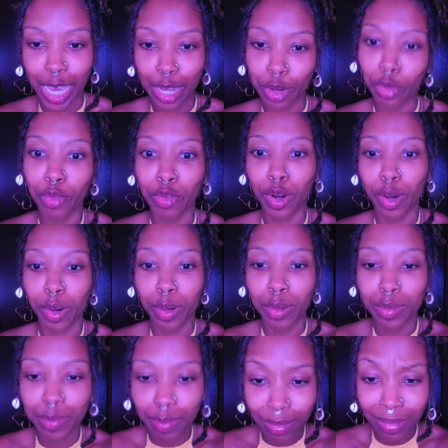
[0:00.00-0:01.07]
ain't no fall.
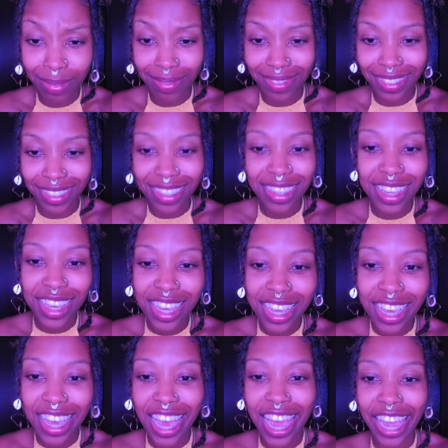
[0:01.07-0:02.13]

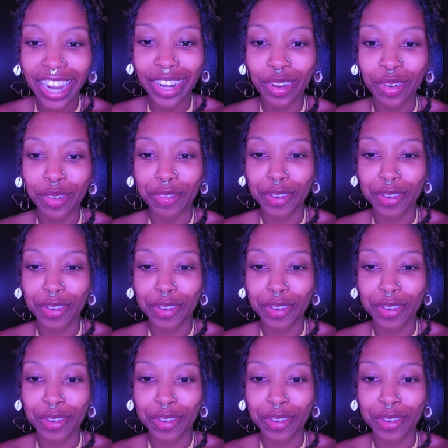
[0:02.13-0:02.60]
Ain't no